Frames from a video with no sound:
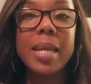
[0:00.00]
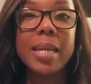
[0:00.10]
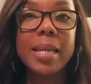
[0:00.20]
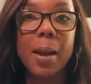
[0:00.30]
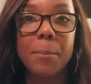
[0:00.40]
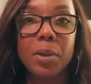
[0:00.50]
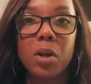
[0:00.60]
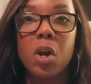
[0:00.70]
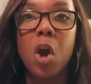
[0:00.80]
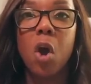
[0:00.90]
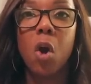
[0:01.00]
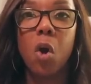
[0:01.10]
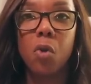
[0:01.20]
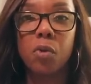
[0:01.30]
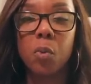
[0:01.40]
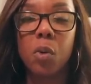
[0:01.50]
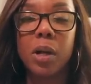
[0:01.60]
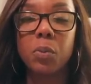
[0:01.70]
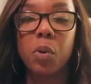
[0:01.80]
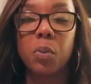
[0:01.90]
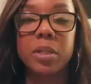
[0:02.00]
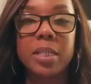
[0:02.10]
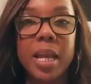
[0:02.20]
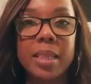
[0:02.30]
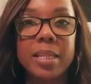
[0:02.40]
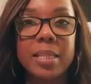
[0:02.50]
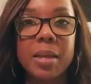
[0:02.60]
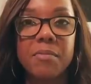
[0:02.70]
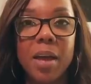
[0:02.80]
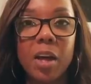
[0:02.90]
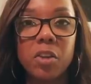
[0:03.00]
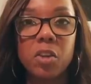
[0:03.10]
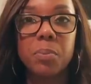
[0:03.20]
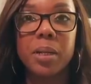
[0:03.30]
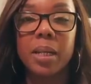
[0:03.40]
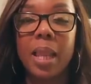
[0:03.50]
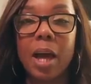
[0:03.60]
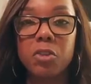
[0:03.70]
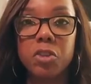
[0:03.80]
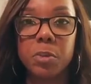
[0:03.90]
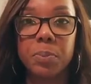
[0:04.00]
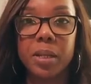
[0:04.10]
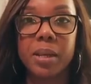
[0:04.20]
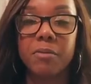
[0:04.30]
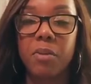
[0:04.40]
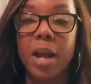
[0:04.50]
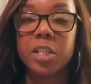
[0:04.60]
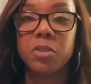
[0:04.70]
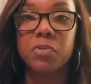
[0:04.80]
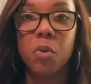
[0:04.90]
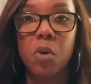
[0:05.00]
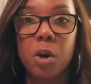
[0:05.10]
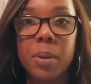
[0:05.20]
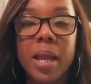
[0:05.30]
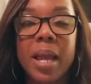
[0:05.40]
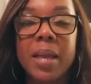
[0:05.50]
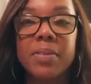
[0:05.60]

any number over one will retain the same value but allows you to put it in fraction form.